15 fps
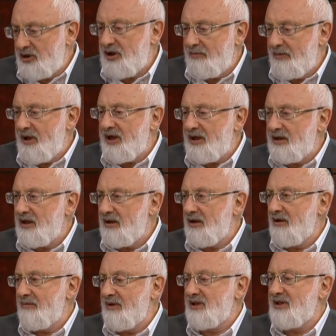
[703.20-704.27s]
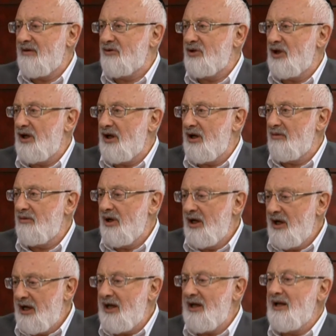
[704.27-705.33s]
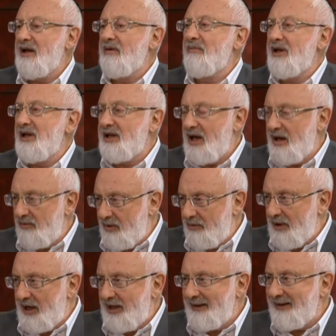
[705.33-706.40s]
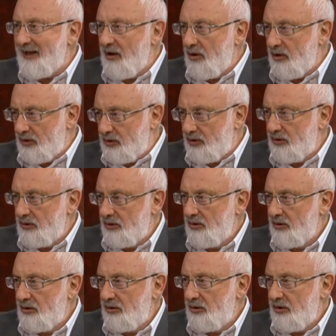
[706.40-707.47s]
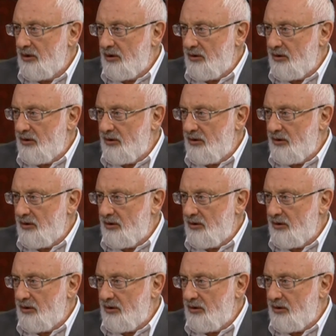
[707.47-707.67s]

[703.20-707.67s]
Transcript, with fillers: egoists who need to improve their situation.